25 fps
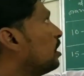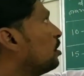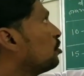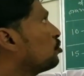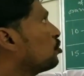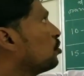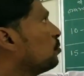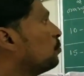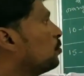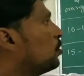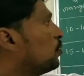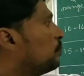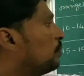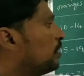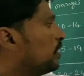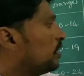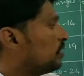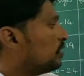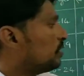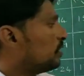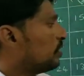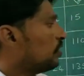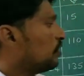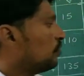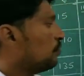assumed
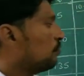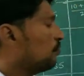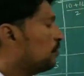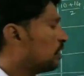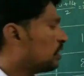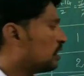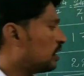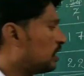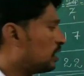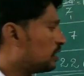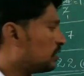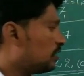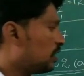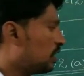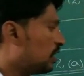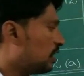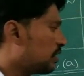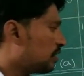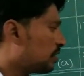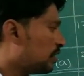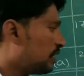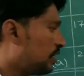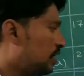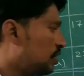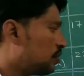mean we got the
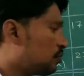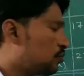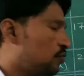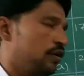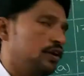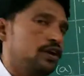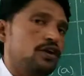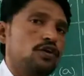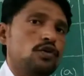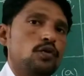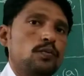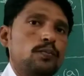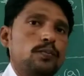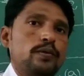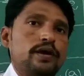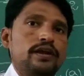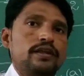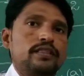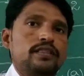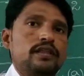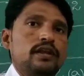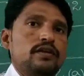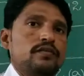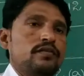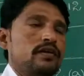answer is
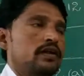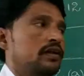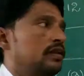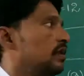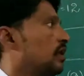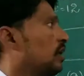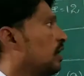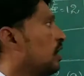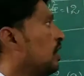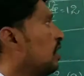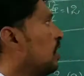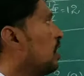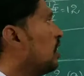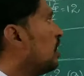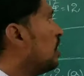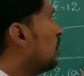22.31.